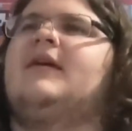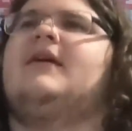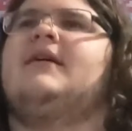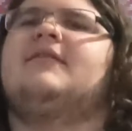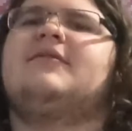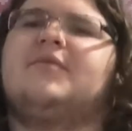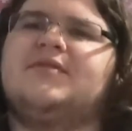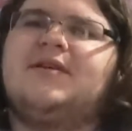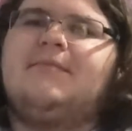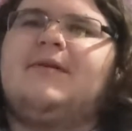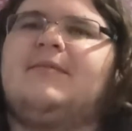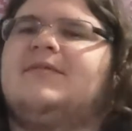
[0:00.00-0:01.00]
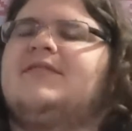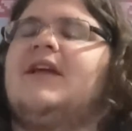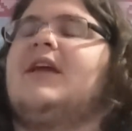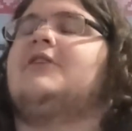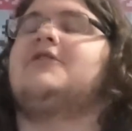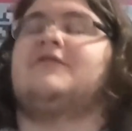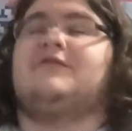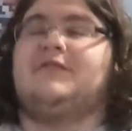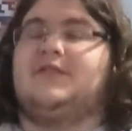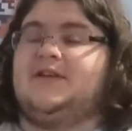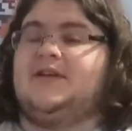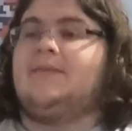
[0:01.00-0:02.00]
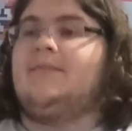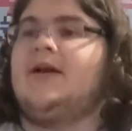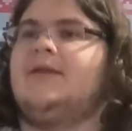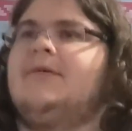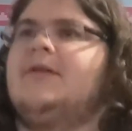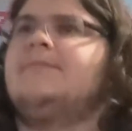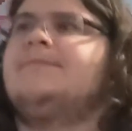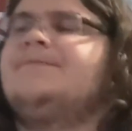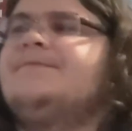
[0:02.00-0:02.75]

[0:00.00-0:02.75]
Uh, it wasn't a big mistake. It just feels like it might have been.